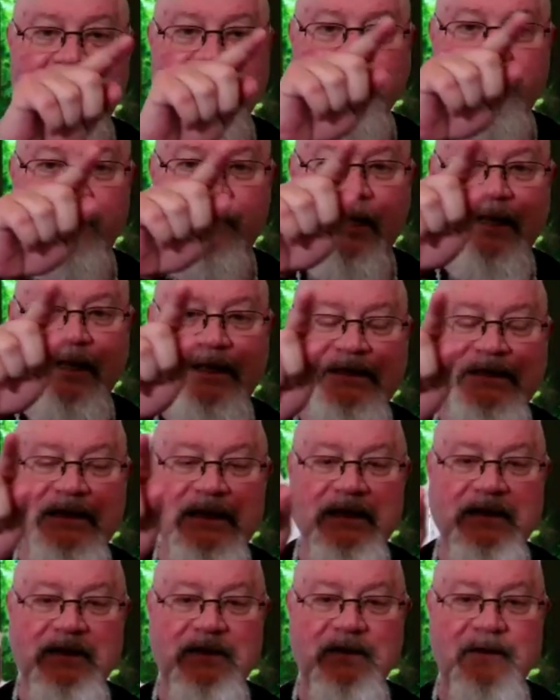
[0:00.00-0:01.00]

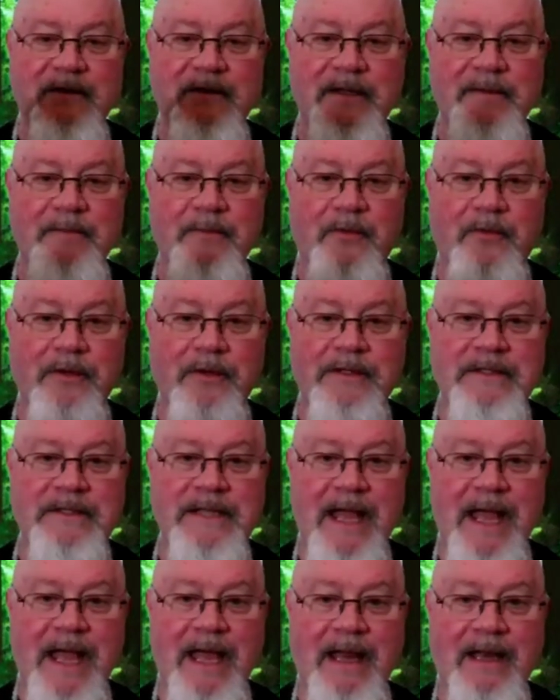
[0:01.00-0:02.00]
bracing their
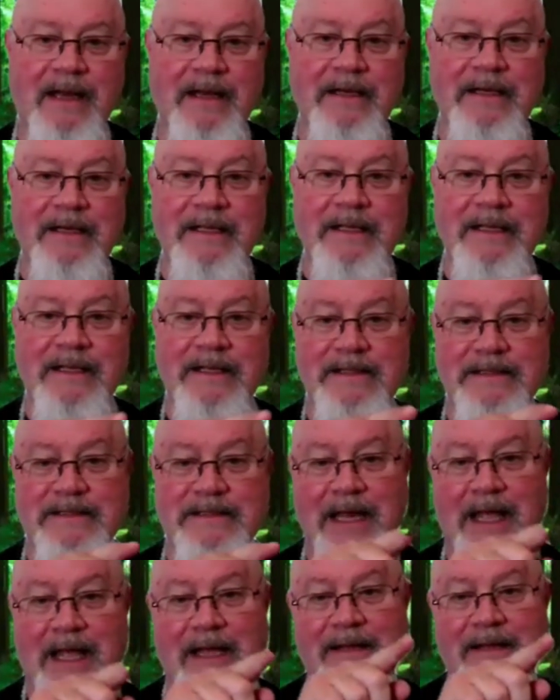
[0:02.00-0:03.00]
immortality is
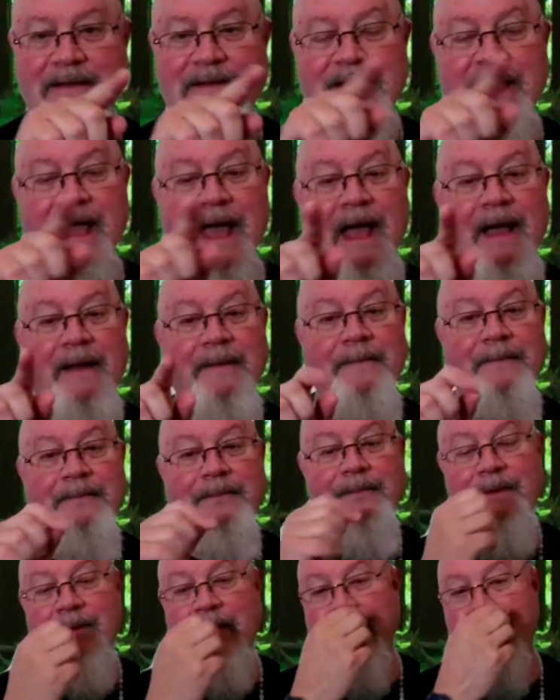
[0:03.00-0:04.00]
like that,
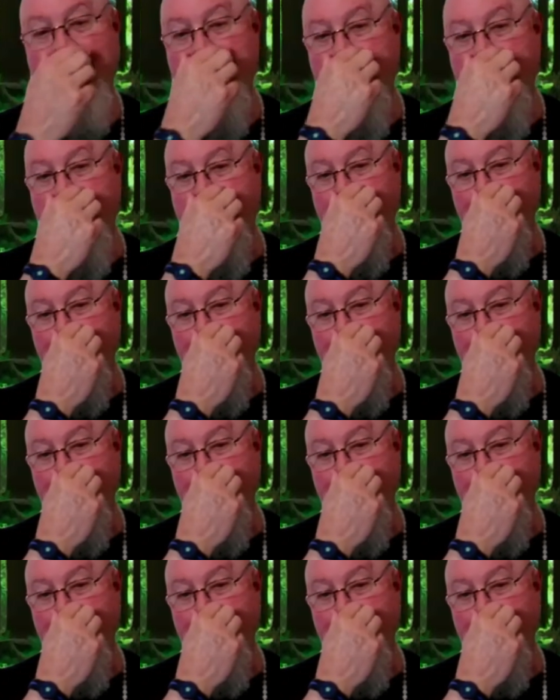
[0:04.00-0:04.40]
right?